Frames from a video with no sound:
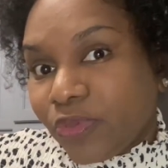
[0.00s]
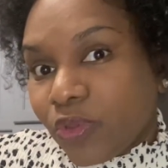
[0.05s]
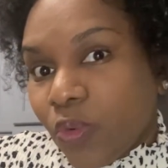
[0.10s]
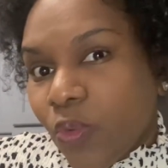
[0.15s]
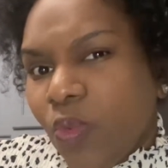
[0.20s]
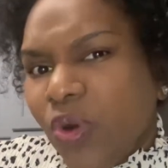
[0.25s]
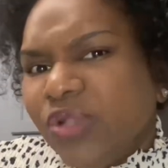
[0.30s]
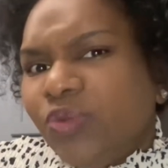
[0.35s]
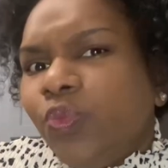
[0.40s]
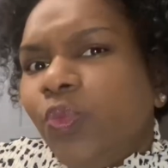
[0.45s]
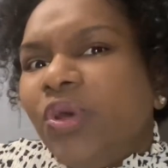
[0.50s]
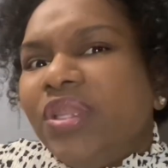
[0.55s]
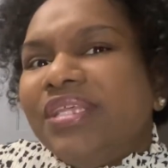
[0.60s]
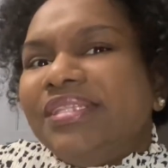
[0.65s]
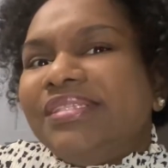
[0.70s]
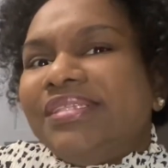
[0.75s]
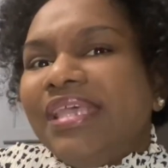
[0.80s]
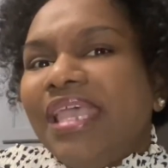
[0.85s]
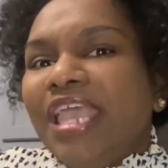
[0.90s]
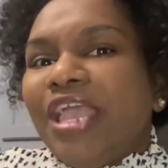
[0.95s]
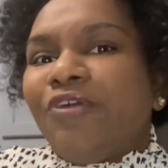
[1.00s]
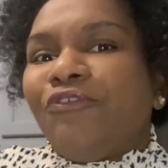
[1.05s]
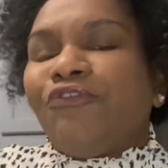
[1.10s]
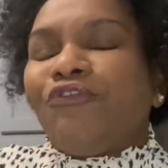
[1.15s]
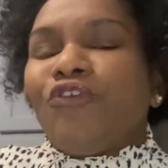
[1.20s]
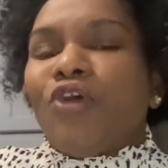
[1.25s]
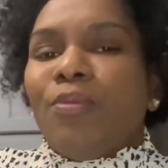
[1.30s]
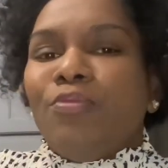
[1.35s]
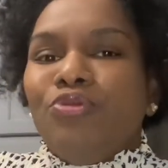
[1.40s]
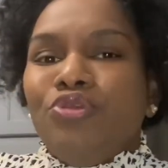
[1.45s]
What would it take
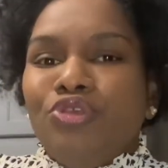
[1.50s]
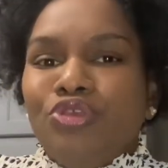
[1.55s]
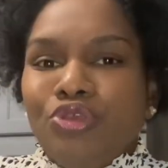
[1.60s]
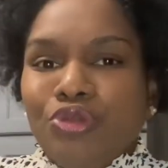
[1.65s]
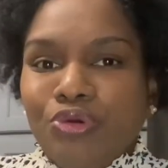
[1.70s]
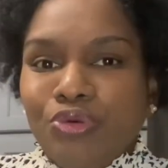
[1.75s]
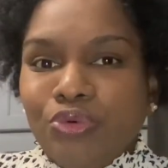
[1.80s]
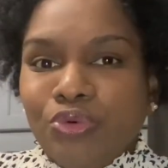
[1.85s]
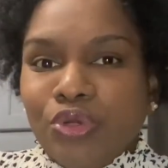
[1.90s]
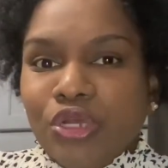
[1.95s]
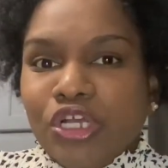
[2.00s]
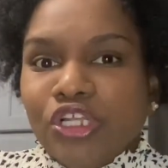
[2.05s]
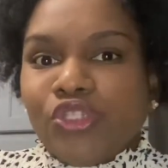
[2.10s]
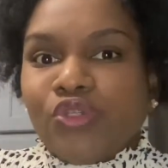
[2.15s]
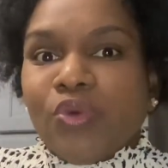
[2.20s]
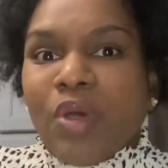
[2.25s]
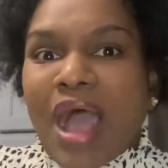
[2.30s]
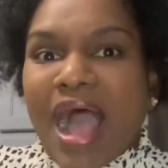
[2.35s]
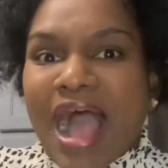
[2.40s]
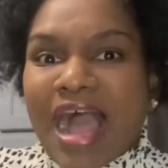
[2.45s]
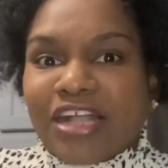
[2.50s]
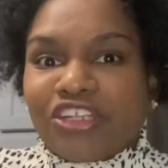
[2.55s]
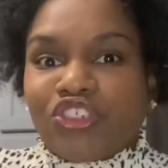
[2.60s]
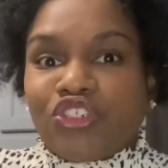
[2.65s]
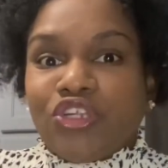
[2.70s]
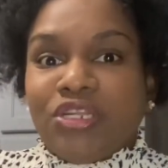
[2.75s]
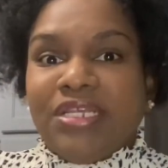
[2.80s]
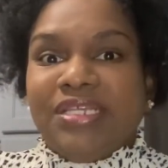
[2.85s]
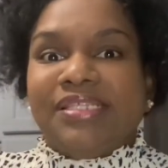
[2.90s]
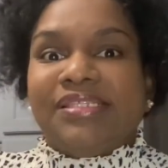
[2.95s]
from you to
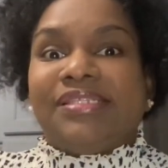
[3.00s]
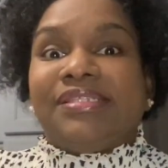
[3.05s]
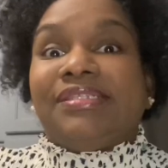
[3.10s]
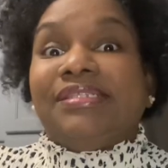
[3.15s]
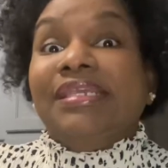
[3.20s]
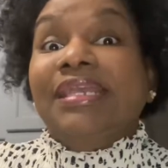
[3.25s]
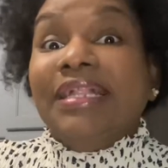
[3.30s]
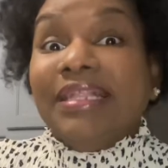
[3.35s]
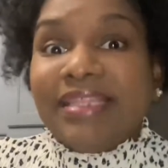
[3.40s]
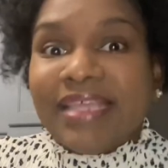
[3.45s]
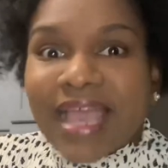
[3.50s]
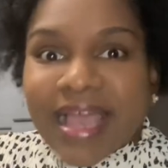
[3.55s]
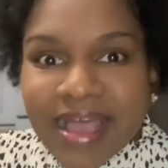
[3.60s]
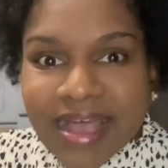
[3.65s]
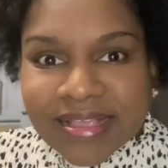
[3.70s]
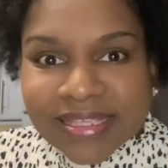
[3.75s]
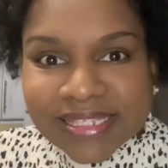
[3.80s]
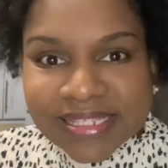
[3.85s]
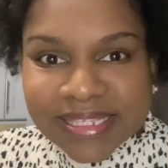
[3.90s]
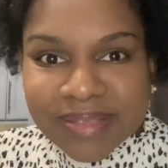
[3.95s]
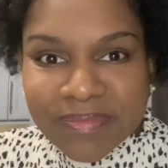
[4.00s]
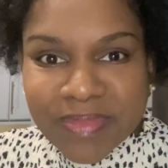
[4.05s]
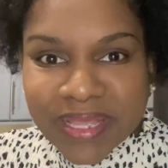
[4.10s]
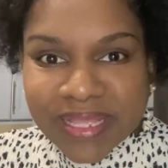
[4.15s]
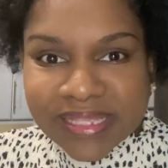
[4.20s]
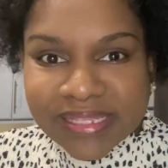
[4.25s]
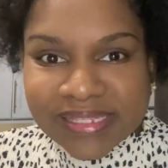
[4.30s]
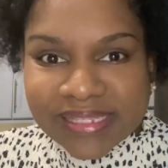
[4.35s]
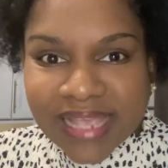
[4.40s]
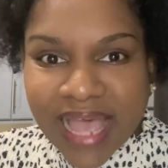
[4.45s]
actually steal their
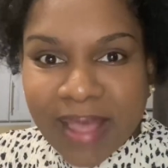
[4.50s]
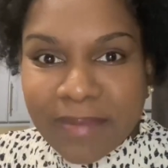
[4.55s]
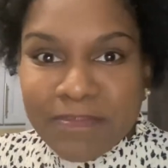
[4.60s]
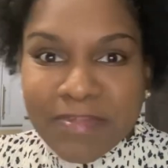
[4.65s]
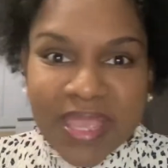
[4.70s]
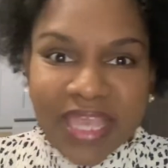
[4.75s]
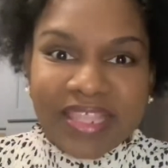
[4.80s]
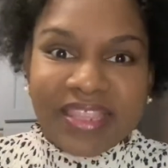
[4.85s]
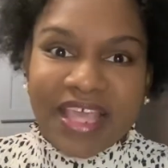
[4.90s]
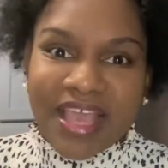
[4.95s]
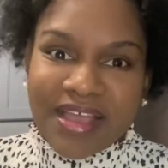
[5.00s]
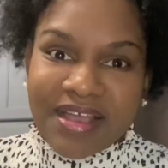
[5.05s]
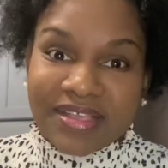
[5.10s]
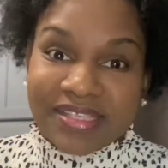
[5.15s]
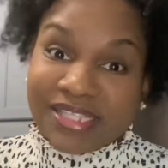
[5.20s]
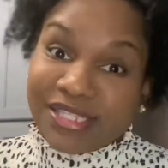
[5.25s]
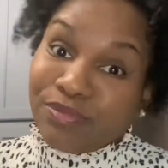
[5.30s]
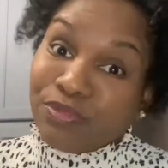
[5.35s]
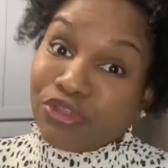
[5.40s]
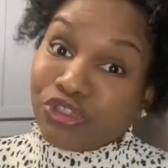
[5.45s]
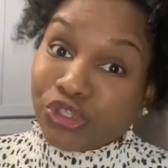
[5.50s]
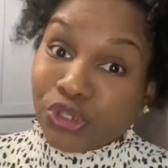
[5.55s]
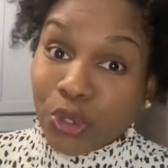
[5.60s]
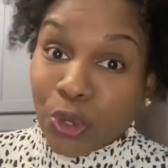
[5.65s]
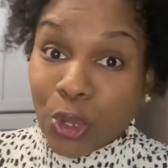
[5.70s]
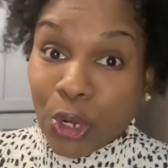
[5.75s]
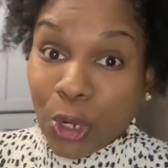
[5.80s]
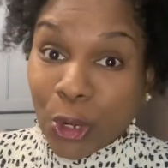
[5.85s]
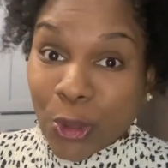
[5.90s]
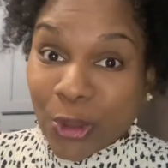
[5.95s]
customers and make their customers
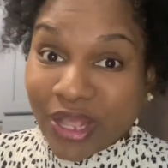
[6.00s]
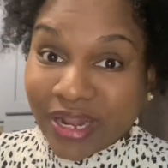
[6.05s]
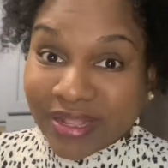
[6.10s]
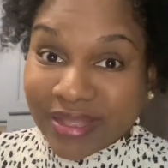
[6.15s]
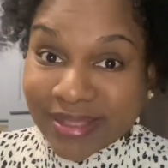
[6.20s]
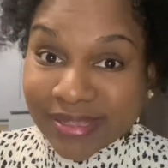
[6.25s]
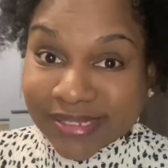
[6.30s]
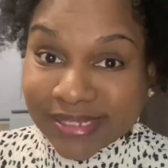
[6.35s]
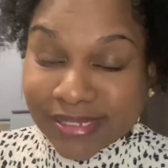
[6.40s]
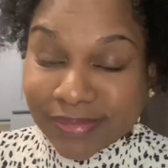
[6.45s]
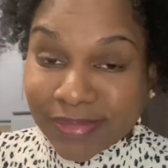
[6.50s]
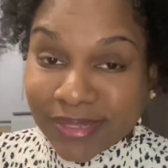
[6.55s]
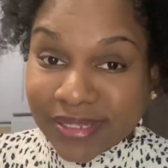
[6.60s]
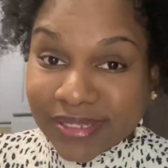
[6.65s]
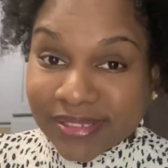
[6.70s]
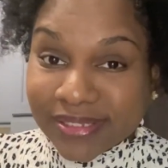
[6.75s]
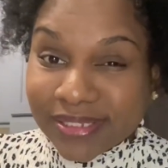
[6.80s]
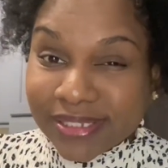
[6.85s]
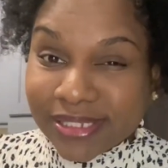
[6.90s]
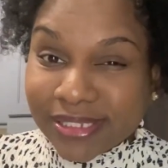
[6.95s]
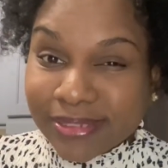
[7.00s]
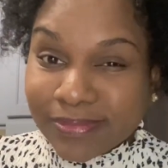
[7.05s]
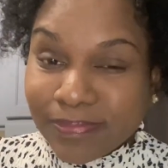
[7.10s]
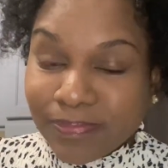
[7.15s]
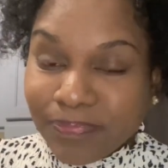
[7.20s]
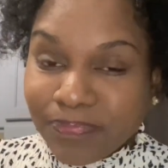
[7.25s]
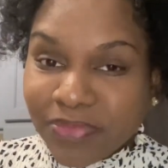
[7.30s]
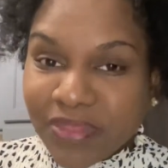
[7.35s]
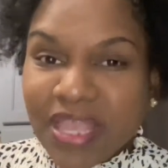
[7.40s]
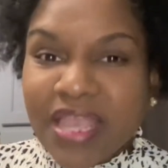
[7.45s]
your loyal customers?
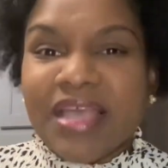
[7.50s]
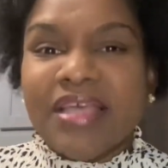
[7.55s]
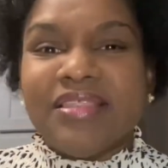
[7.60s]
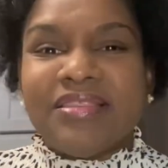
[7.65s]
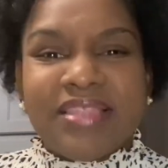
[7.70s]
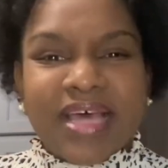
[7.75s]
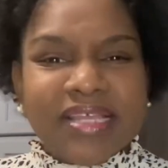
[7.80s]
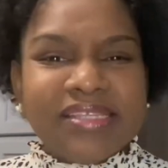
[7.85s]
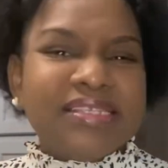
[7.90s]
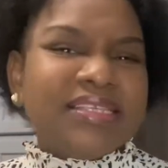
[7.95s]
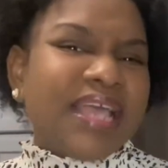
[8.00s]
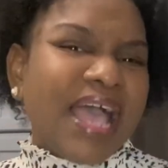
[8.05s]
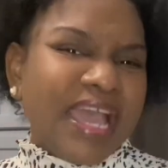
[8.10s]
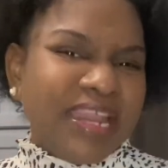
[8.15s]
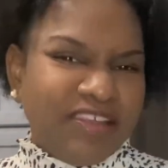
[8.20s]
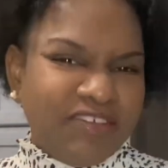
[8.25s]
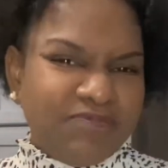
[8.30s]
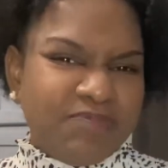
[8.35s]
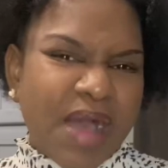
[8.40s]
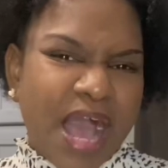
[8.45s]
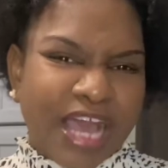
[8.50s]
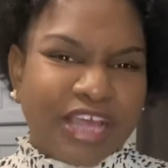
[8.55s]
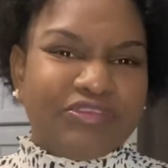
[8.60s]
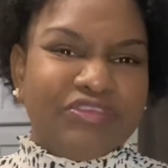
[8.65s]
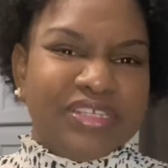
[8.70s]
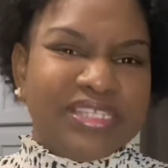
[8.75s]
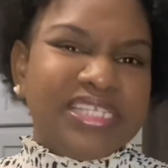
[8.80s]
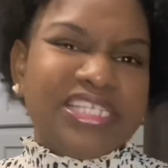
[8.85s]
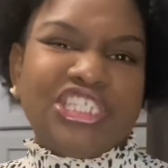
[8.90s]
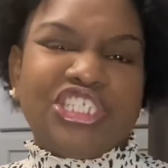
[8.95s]
That's the kind of market
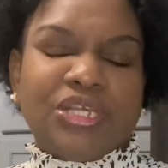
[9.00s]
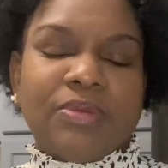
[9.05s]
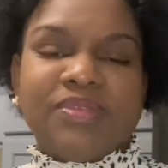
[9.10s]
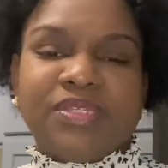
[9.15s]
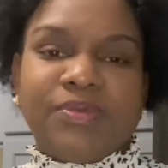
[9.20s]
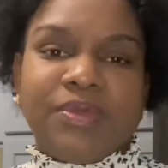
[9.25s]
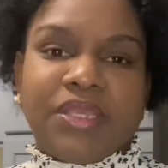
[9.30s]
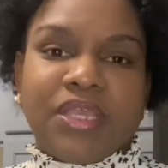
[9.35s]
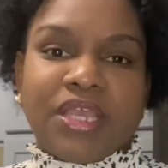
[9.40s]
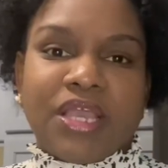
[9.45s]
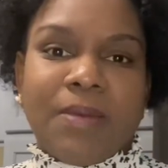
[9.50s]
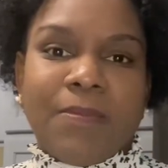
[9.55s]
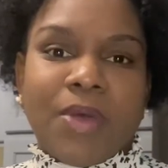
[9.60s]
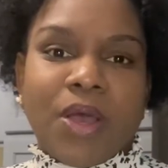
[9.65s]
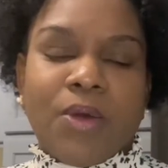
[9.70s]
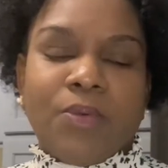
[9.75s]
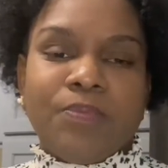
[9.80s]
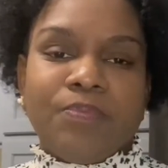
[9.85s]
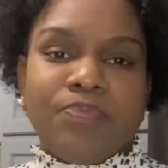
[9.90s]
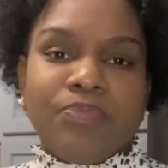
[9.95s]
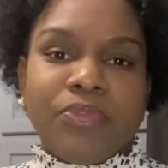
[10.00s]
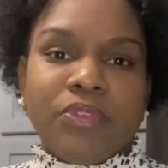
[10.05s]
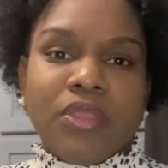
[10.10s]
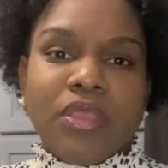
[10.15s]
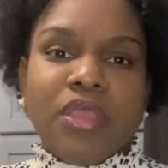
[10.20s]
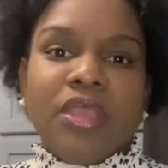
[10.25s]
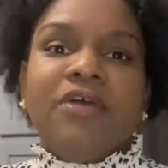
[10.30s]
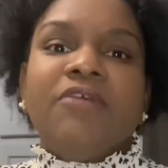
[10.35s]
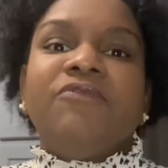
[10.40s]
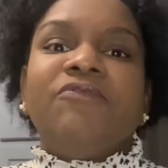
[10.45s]
research I'm speaking about.
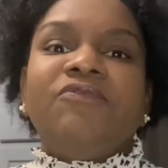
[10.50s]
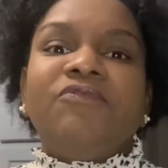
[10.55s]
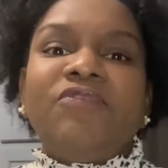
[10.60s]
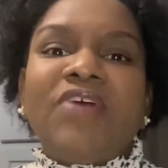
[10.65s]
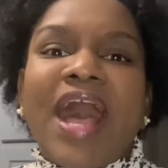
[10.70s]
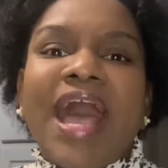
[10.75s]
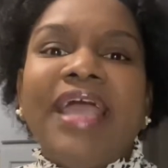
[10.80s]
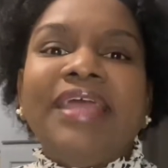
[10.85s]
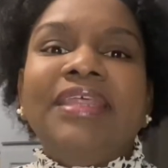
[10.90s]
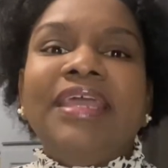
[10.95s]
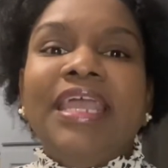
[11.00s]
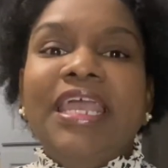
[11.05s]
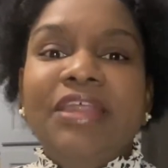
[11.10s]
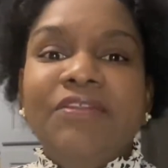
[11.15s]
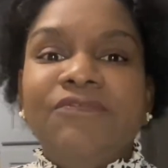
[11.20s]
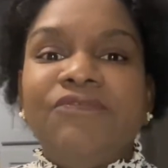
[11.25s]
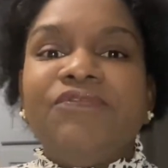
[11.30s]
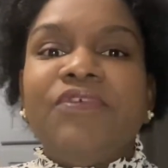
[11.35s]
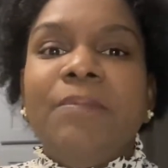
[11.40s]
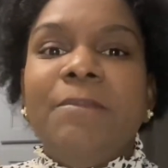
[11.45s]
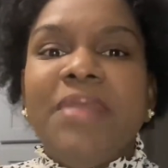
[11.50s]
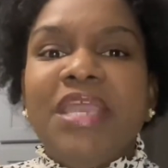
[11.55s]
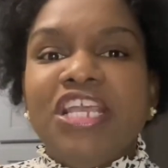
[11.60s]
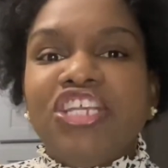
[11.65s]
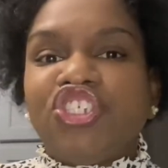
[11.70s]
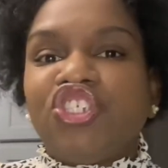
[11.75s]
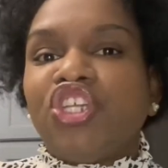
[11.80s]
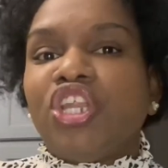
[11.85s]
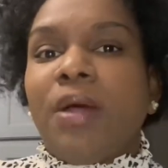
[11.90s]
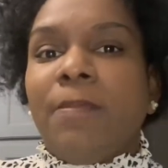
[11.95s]
Find
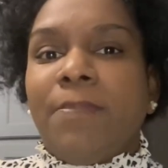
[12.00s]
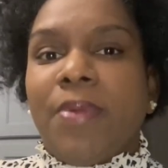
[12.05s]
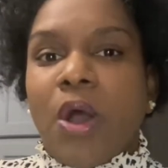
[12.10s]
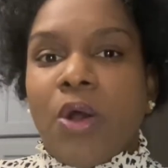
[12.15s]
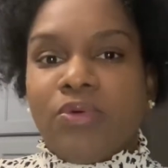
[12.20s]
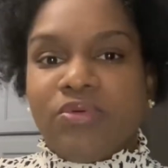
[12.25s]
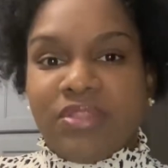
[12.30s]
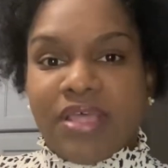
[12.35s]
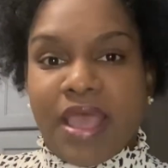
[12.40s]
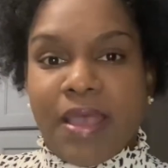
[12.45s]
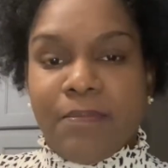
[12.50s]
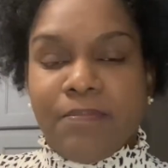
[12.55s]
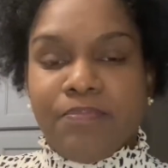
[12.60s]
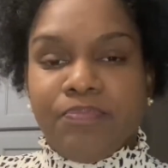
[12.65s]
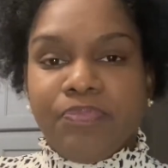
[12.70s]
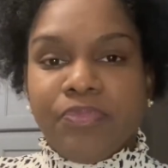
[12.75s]
information about them.